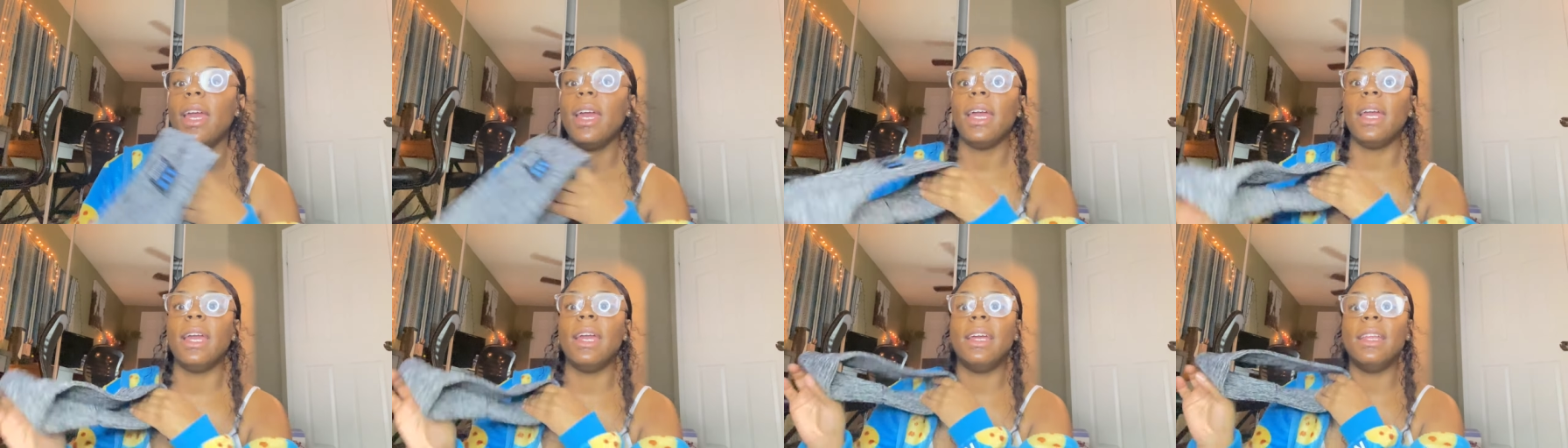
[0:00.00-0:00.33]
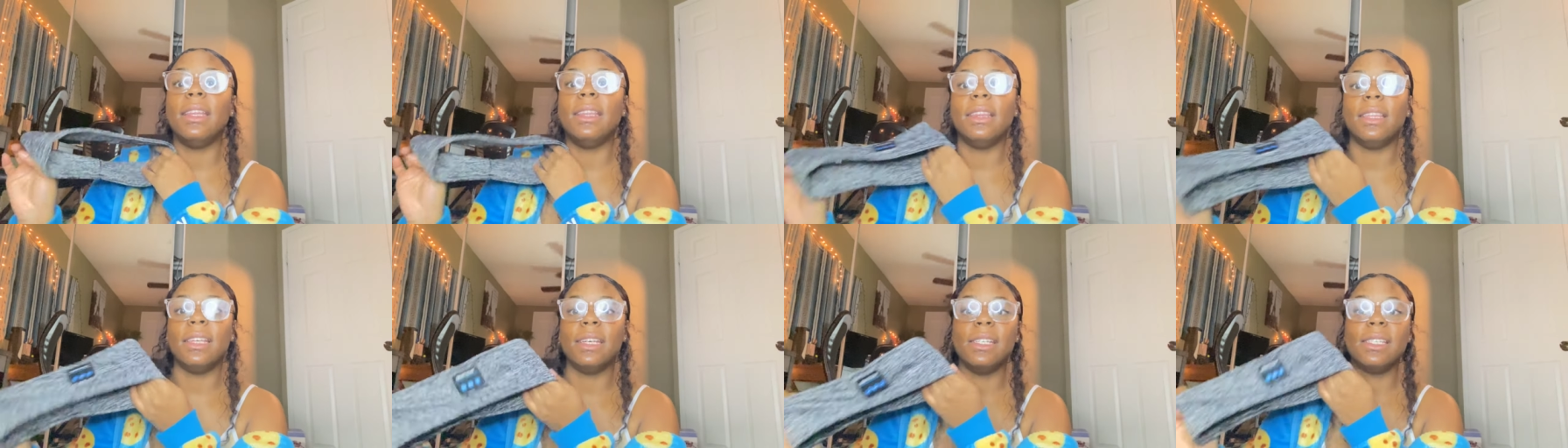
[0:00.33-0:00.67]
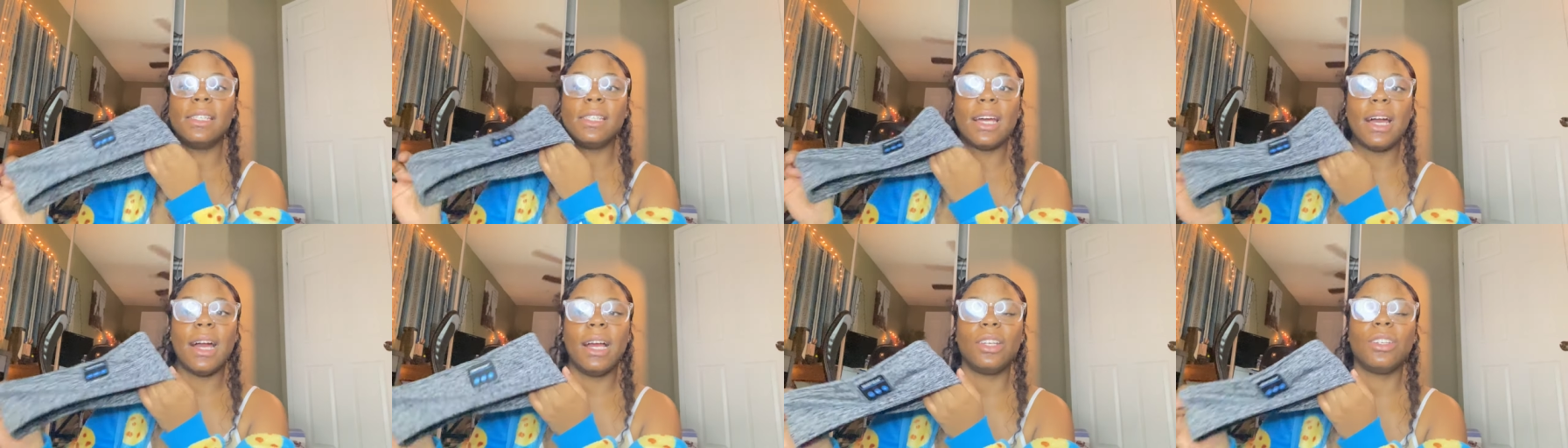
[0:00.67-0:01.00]
And this
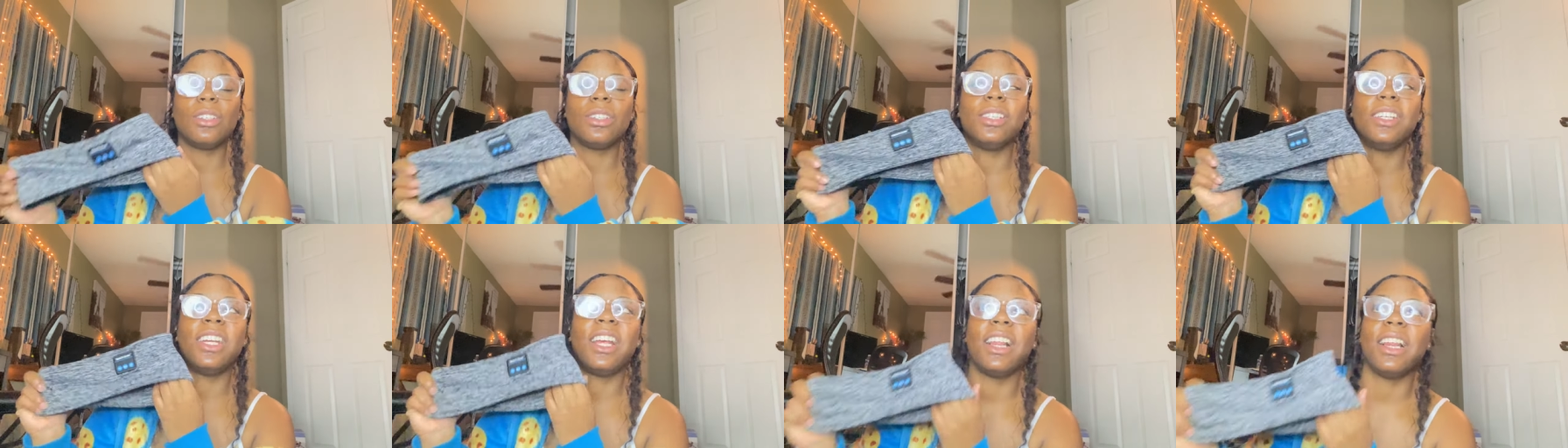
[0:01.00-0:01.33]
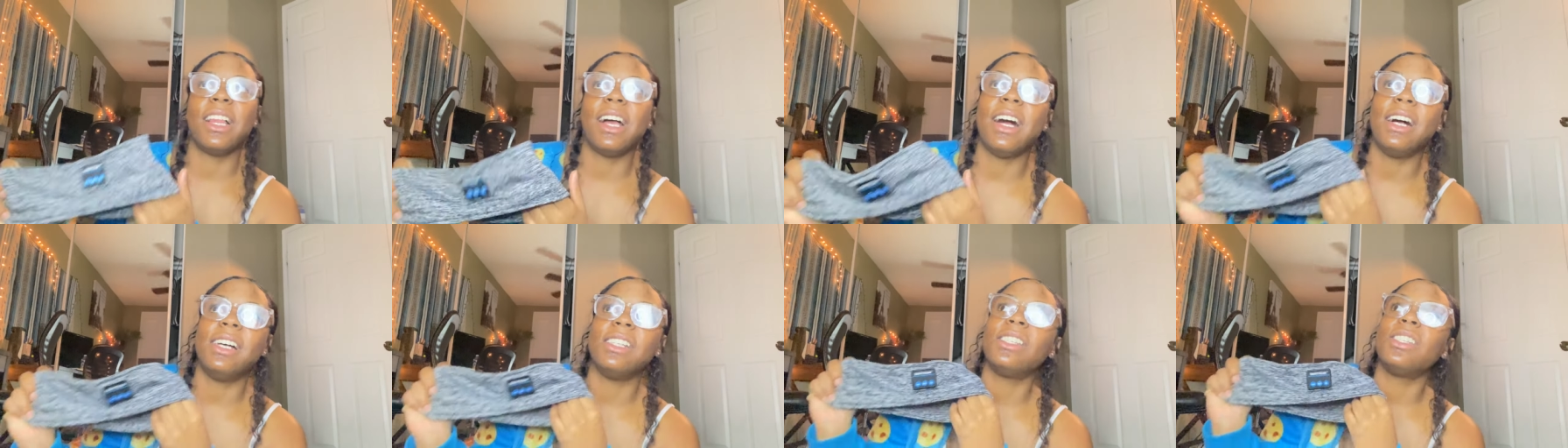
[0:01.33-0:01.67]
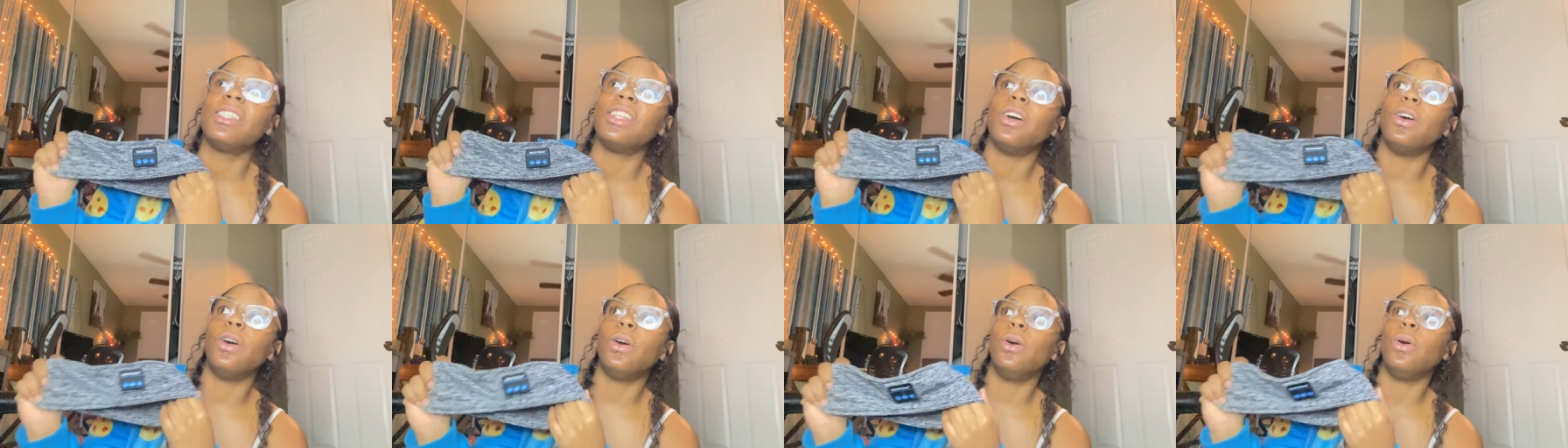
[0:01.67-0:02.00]
actually lasts
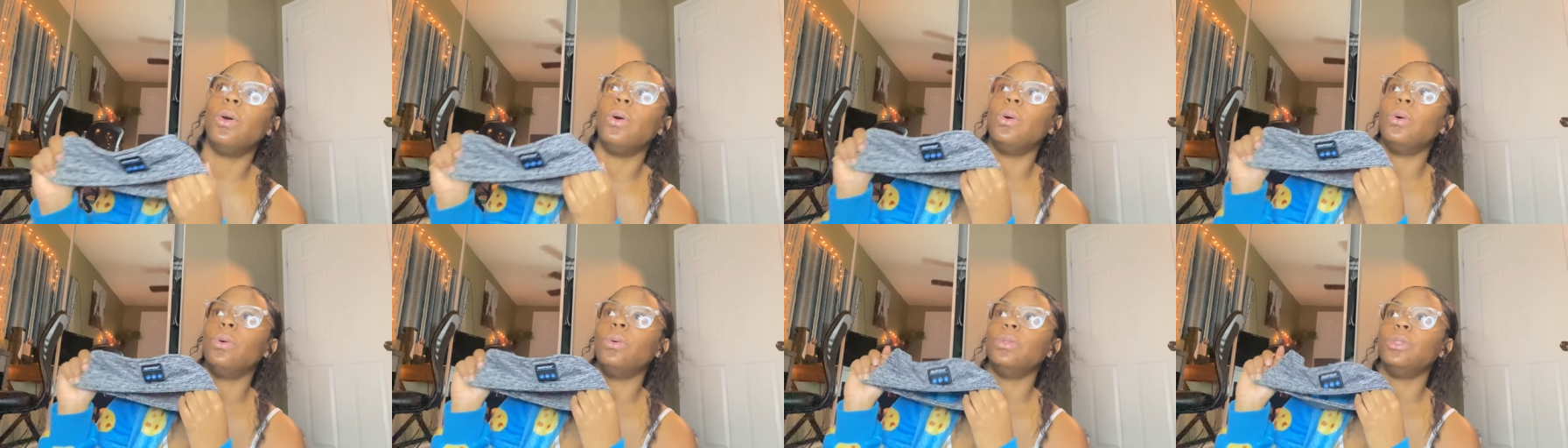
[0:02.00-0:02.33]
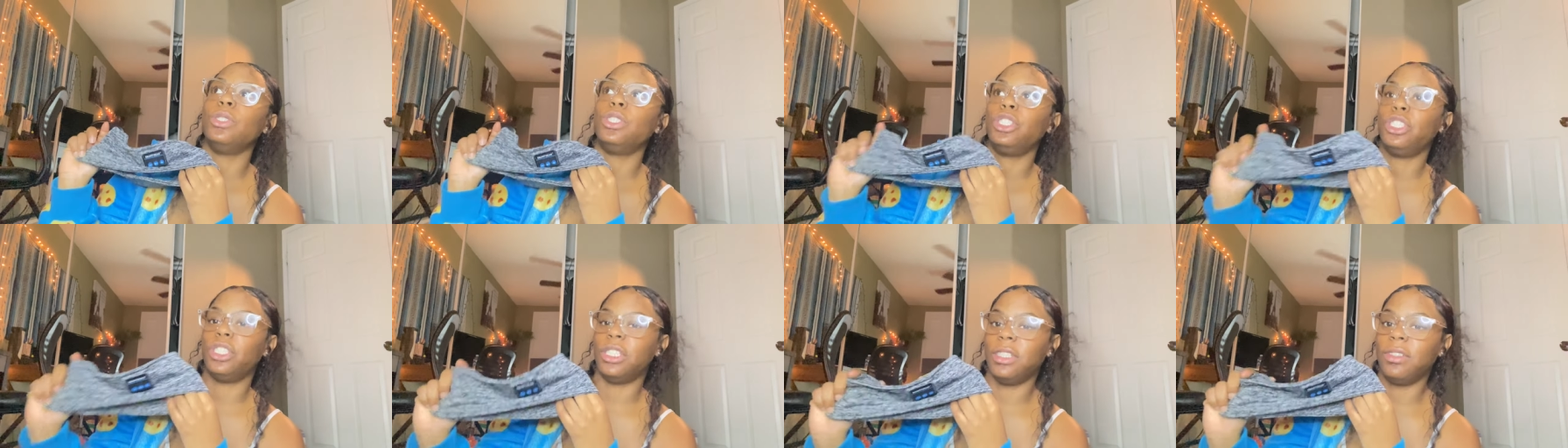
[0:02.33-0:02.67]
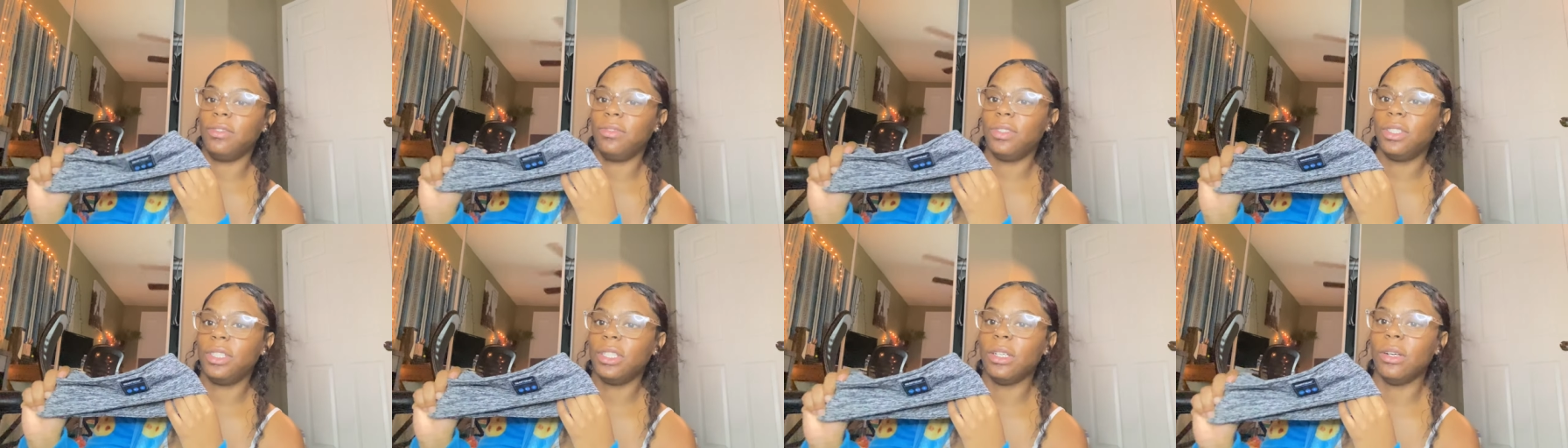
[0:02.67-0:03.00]
the whole
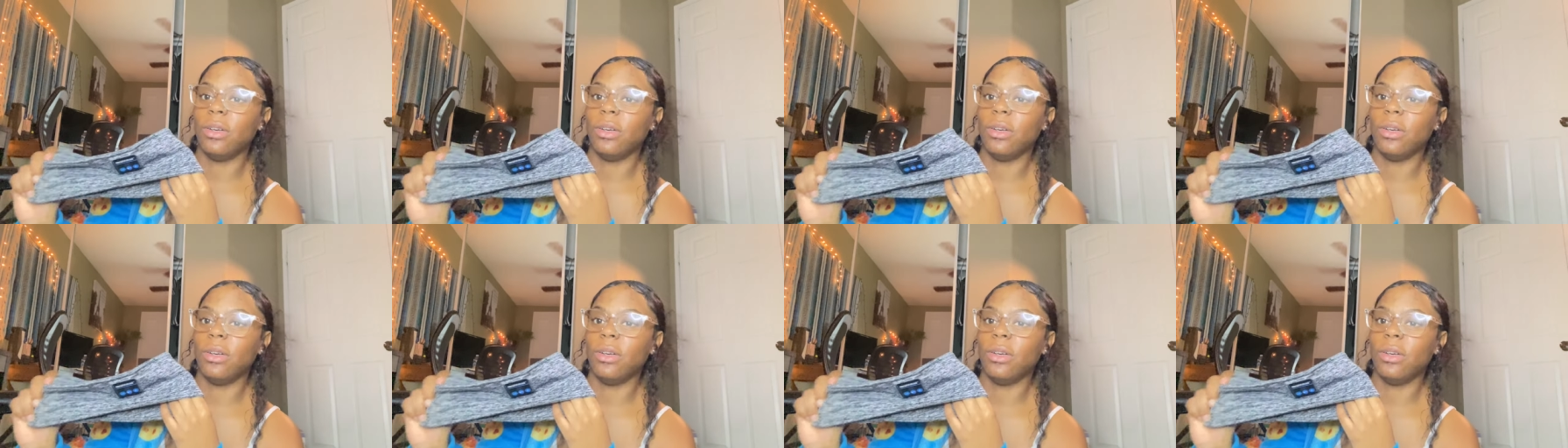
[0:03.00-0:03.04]
shift,